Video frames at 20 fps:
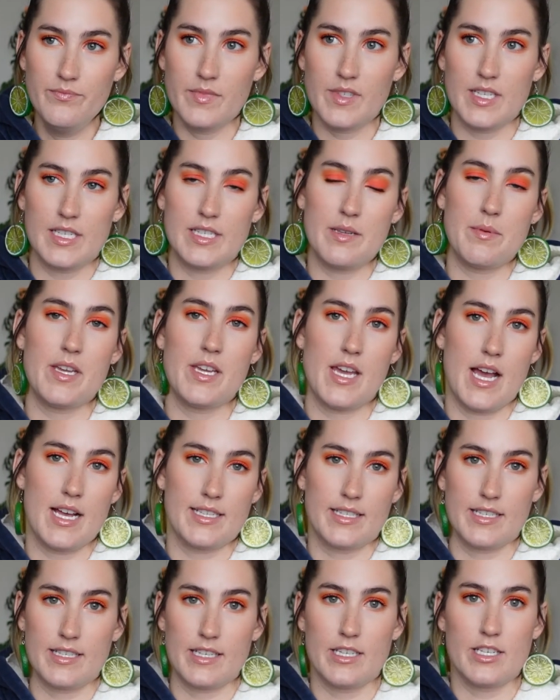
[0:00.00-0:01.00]
The C B E has
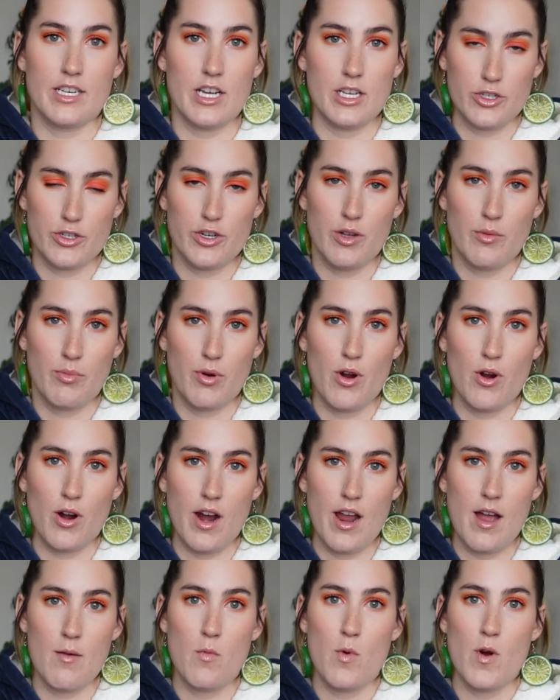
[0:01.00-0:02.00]
this industrial
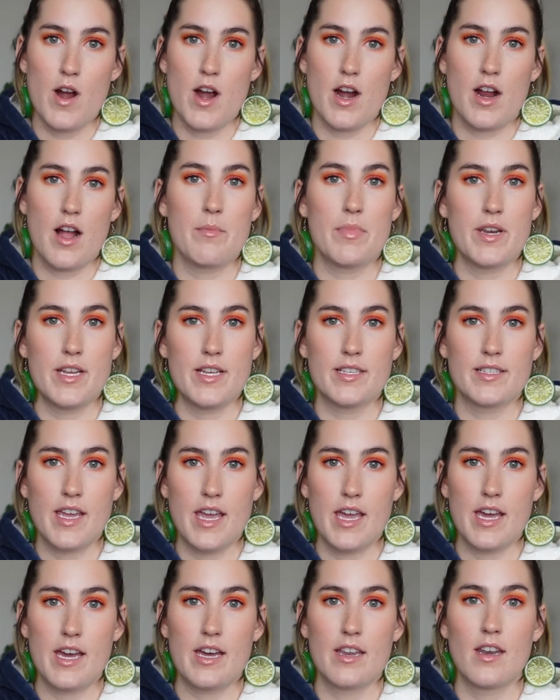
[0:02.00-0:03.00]
program where companies
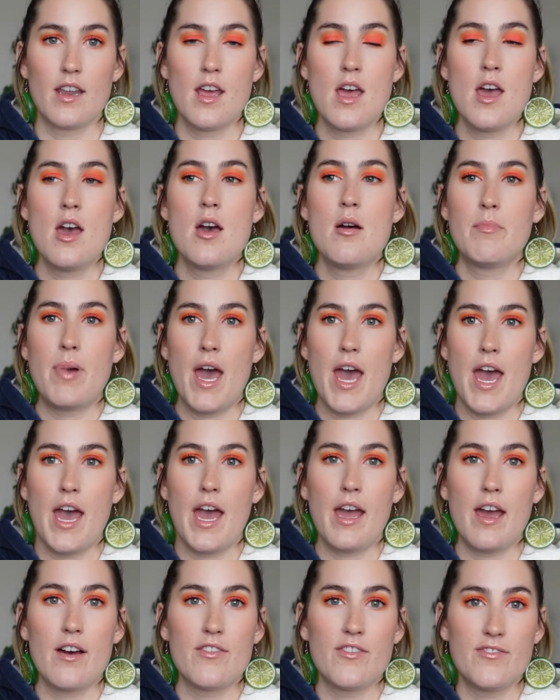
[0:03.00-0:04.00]
can
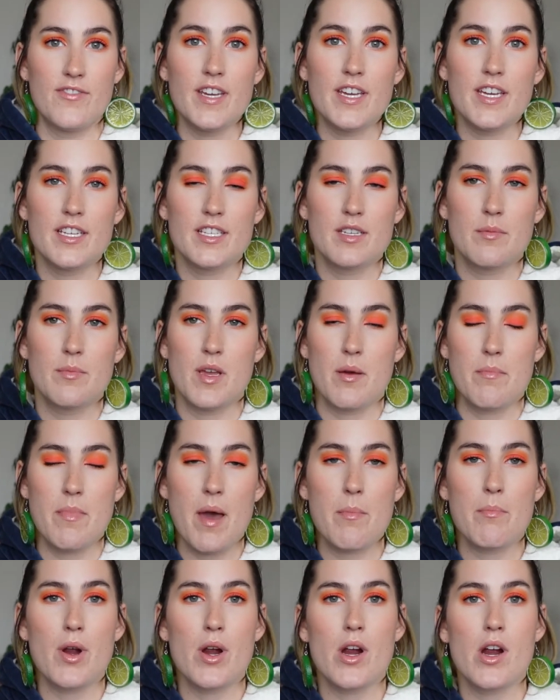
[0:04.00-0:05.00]
pay a fee to be a
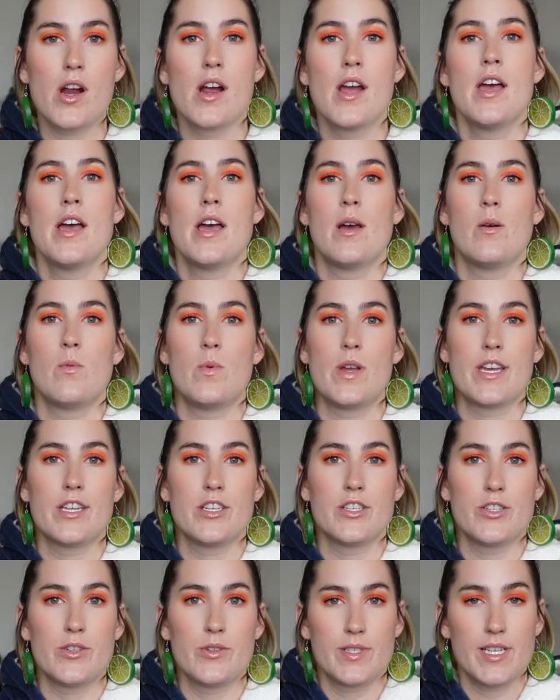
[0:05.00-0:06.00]
member, and we can
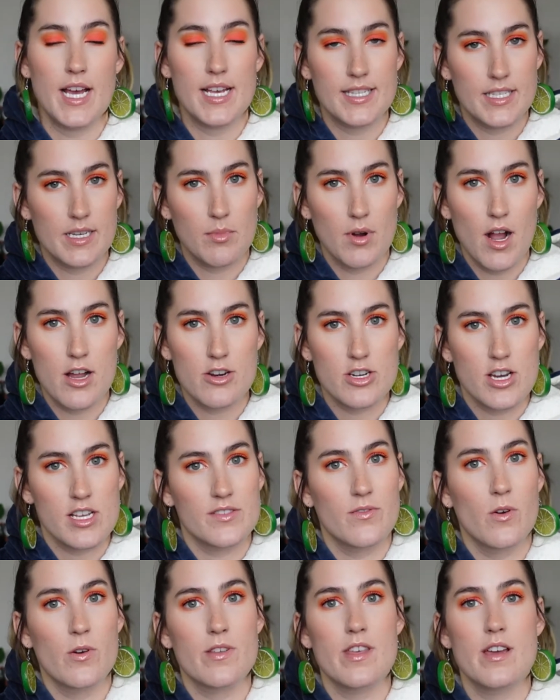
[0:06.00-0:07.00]
do testing projects
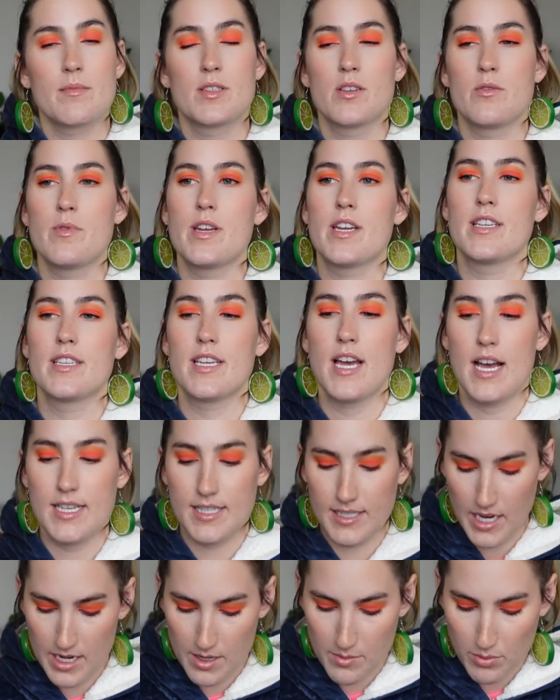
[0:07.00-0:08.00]
for them, so we can
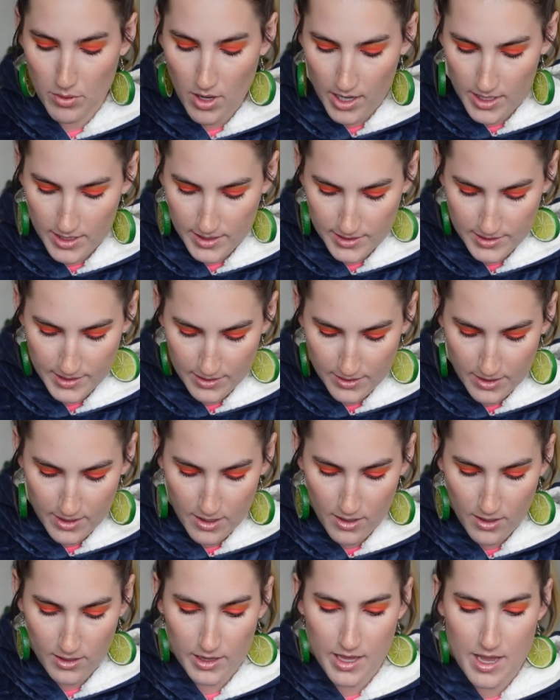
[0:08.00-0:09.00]
test any products that they
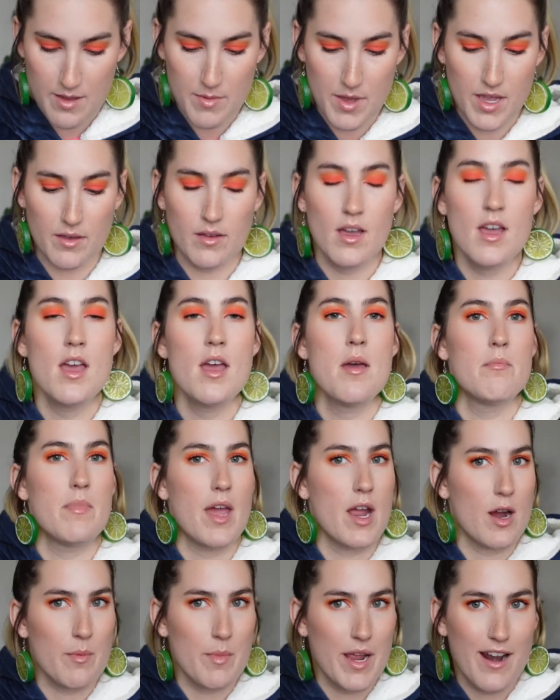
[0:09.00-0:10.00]
are claiming
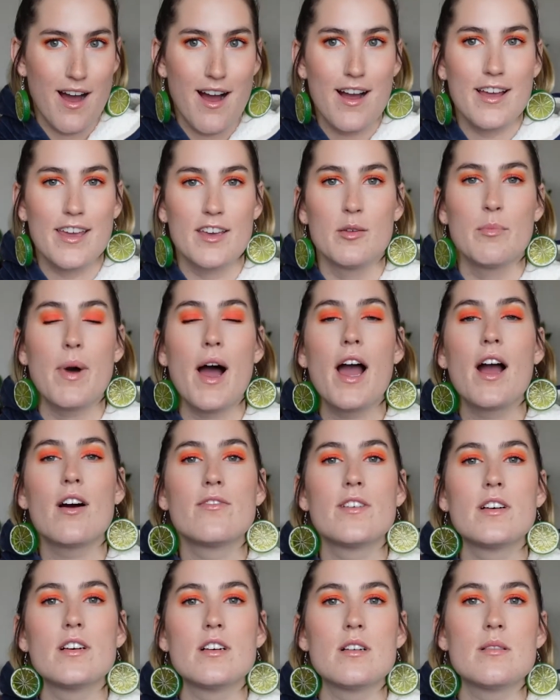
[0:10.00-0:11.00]
may or may not kill
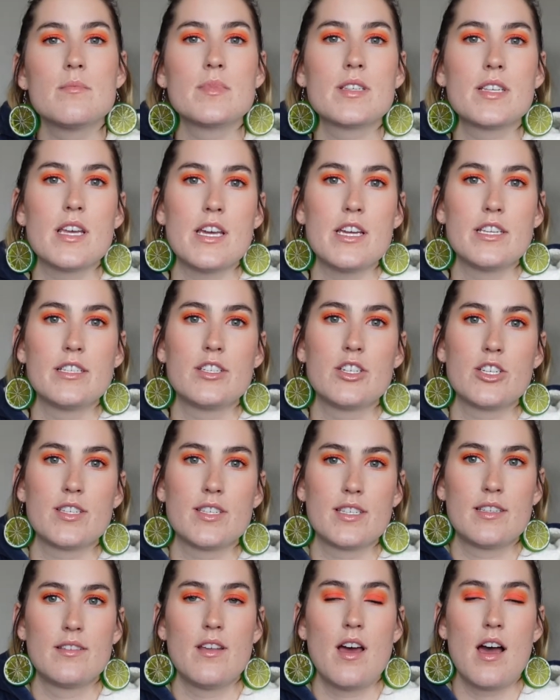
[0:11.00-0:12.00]
biofilms, and
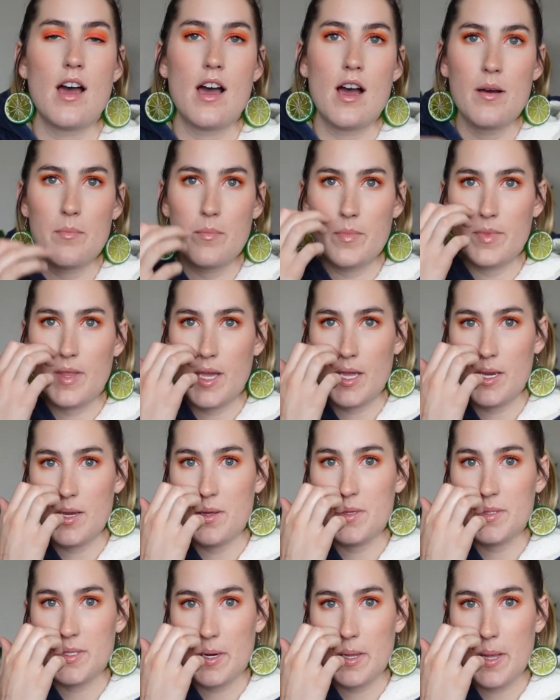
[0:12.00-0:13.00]
just um, they can
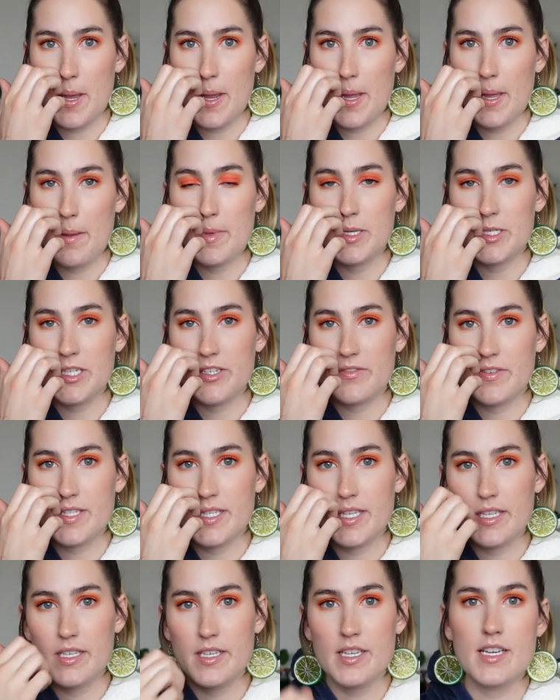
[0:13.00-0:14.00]
use our like imaging
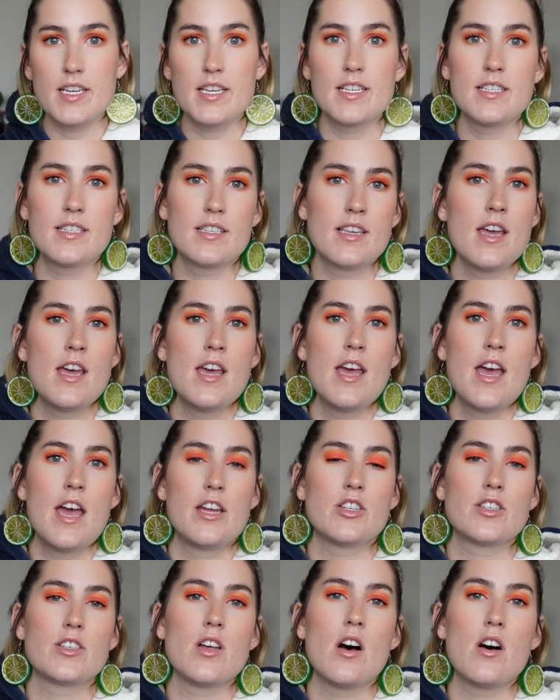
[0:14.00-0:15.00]
facilities
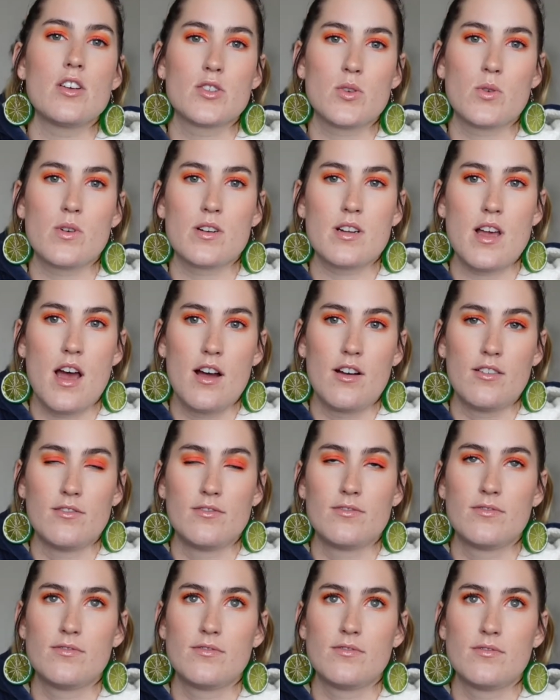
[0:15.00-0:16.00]
and just all sort
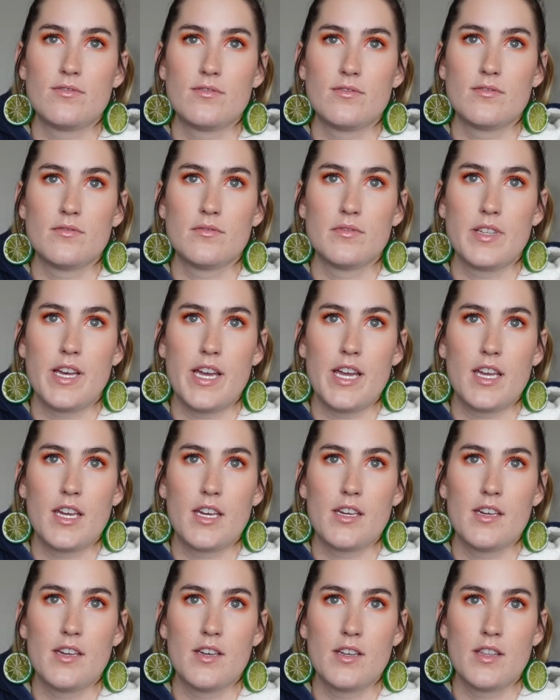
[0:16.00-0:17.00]
of
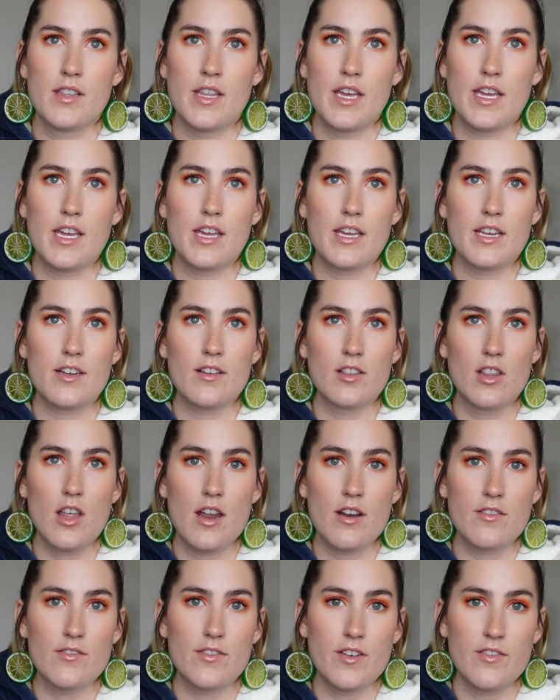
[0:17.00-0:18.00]
like, they can get a
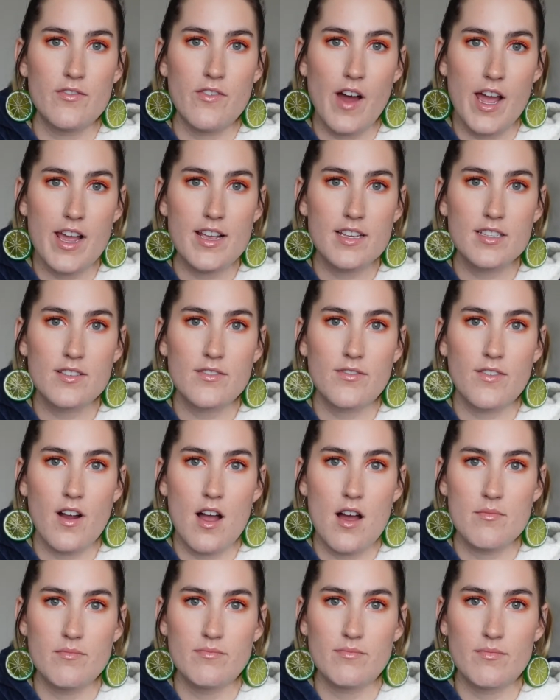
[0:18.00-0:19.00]
lot of advice
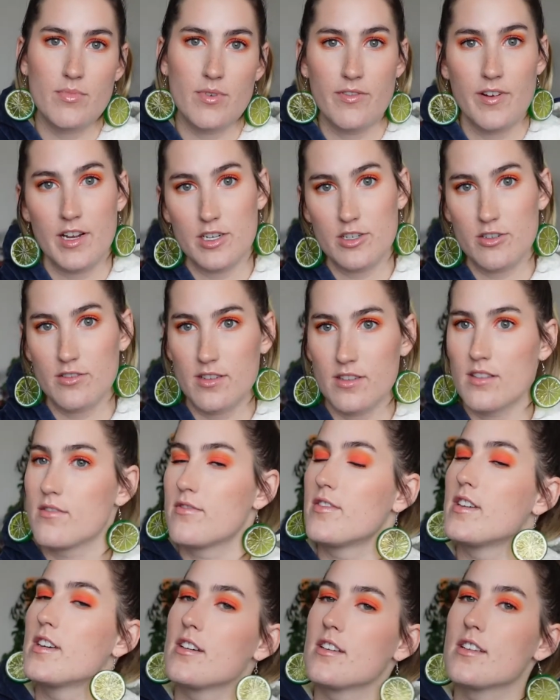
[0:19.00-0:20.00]
from professionals in the
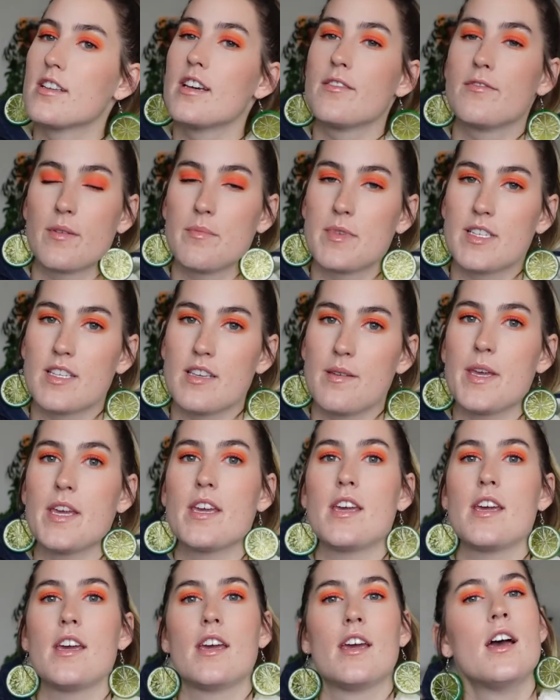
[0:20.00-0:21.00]
field, from the C B
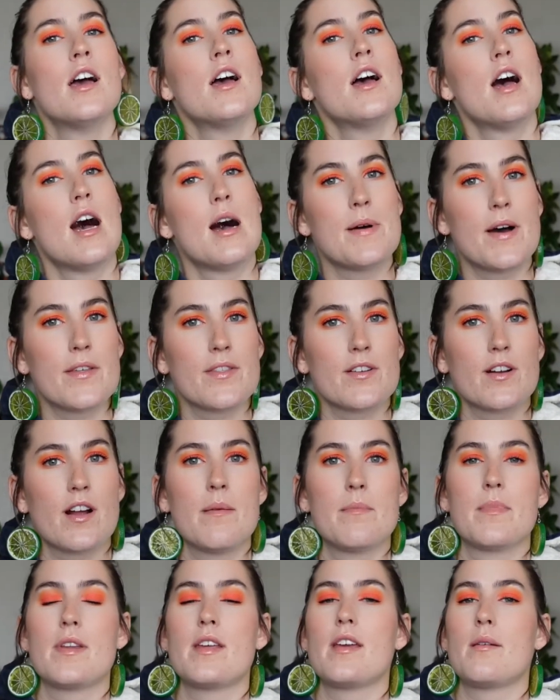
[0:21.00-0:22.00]
E, about their
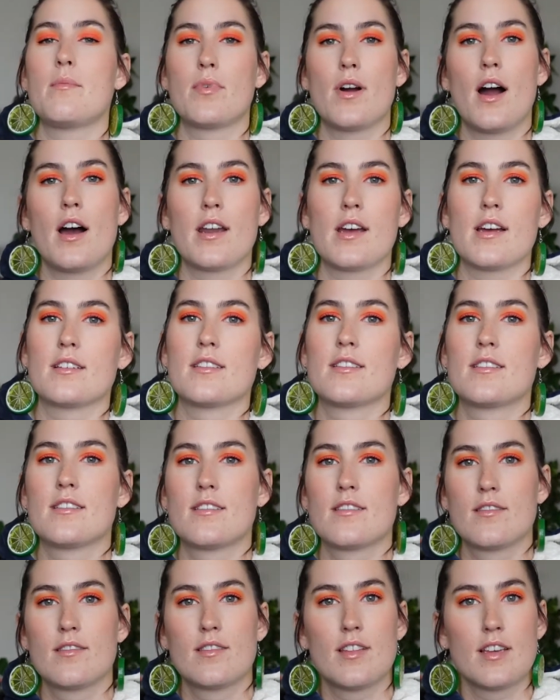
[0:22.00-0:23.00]
company,
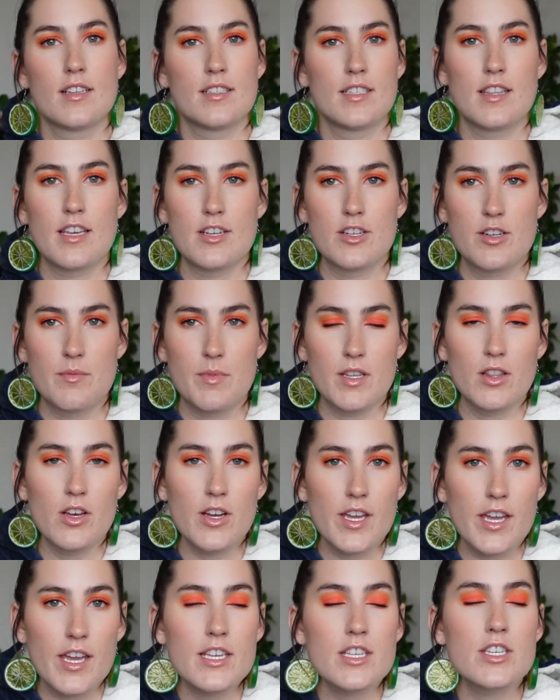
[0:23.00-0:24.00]
products, things that they should be
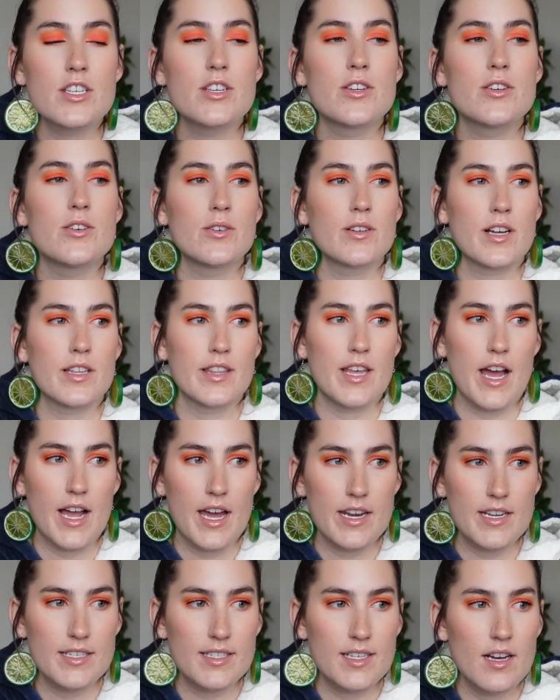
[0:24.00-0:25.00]
looking into, that
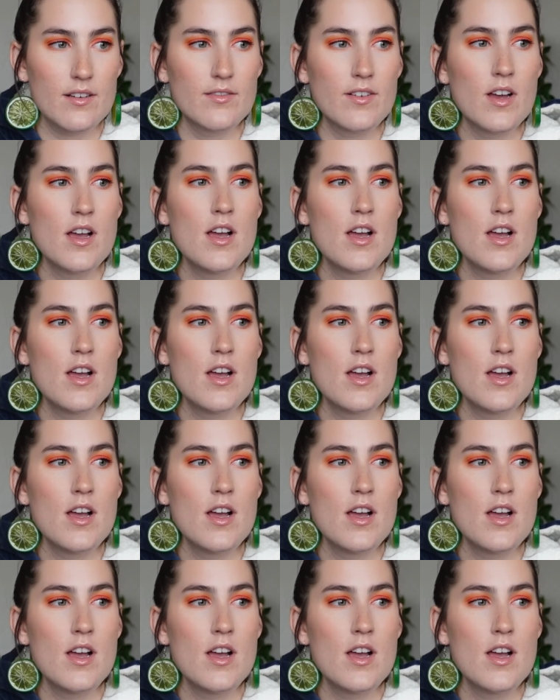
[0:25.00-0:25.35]
kind of stuff.